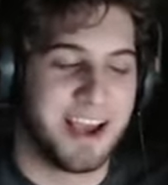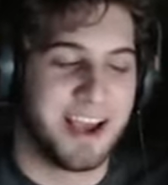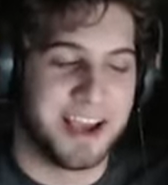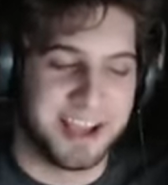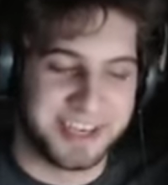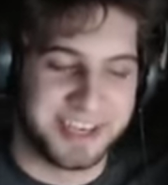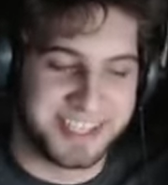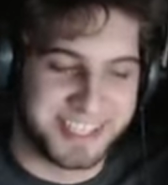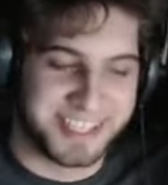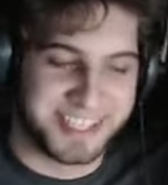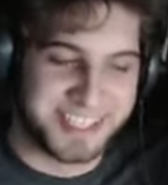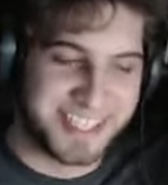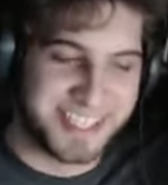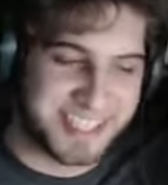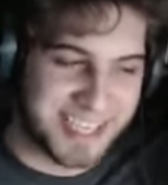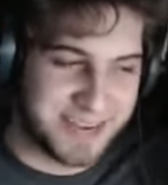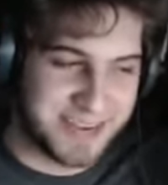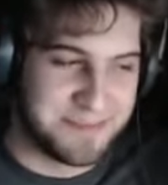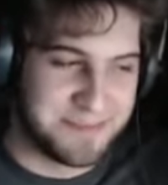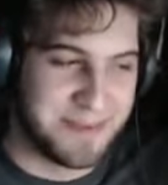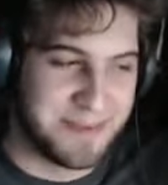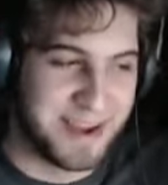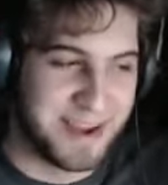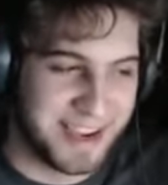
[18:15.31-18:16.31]
Just to say,
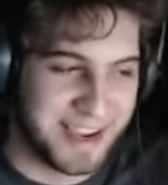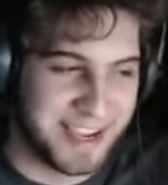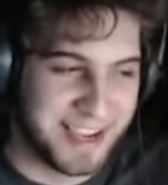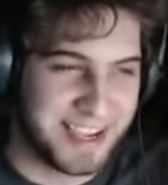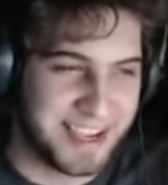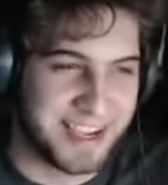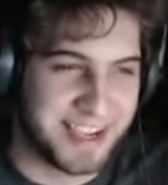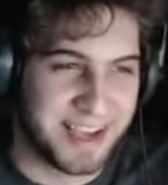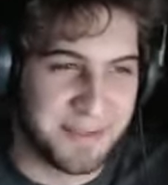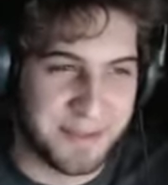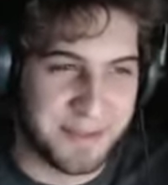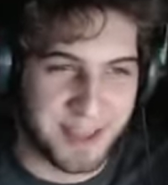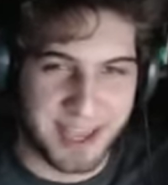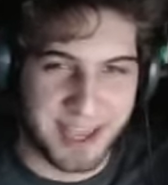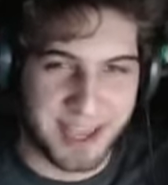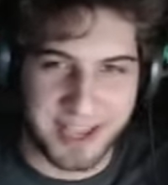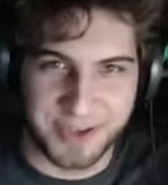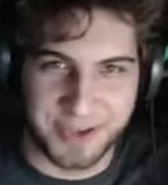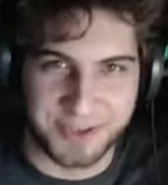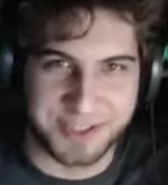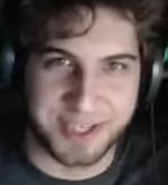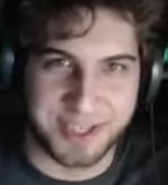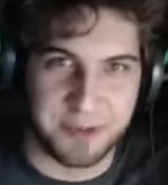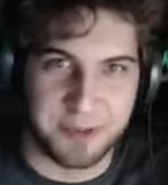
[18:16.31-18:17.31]
Mike, I think I killed
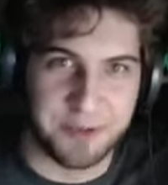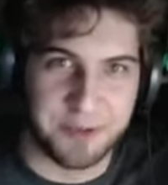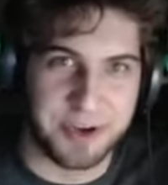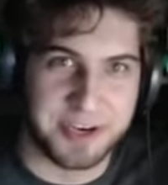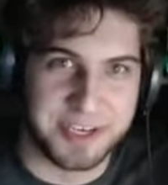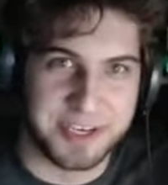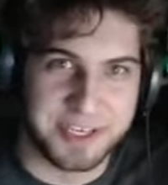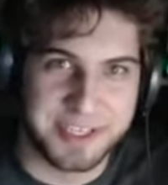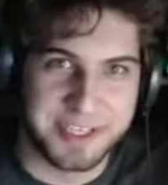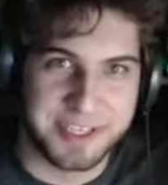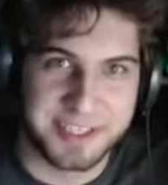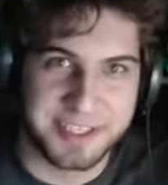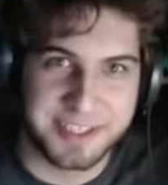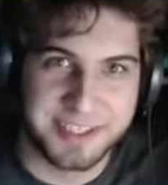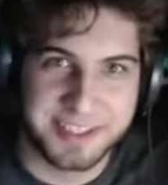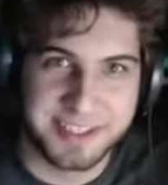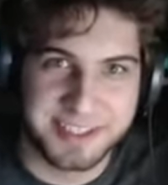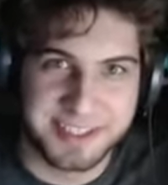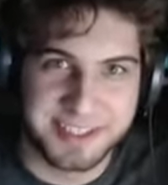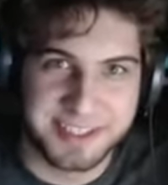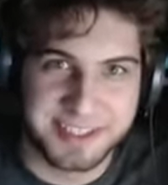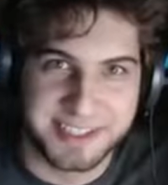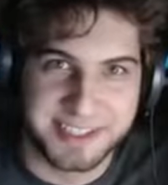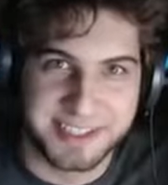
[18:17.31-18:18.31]
someone.
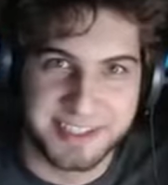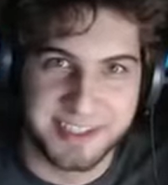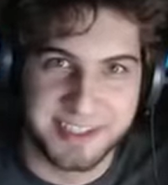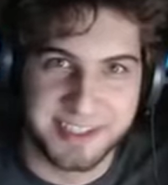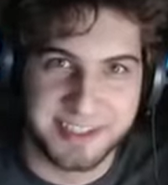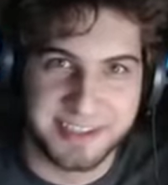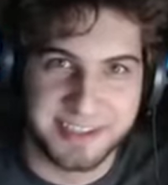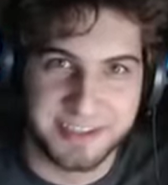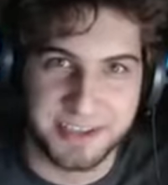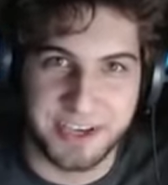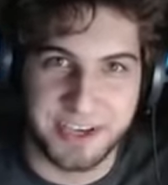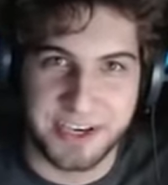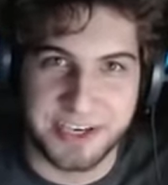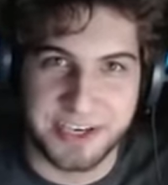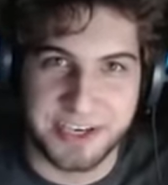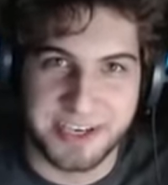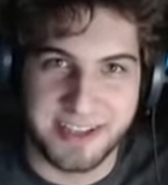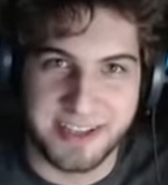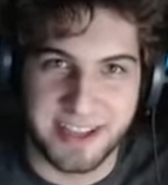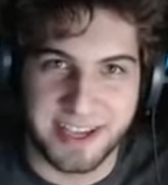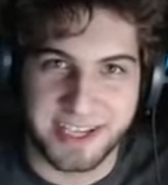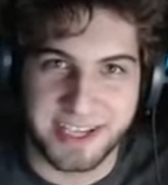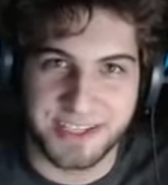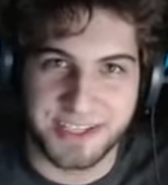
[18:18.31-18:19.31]
Look you
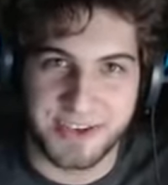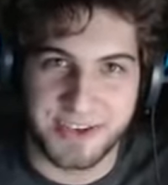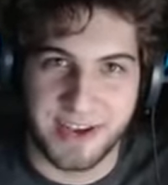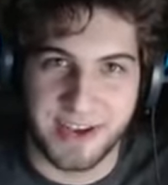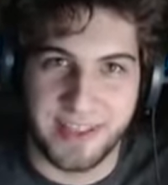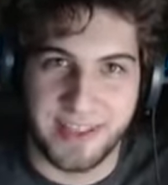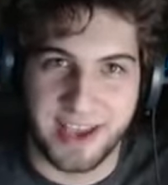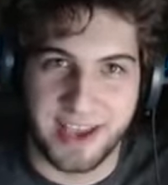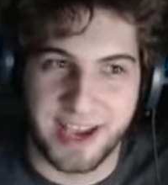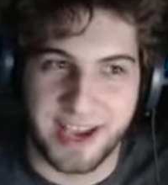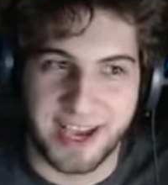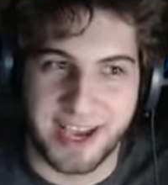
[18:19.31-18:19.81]
straight in the eyes.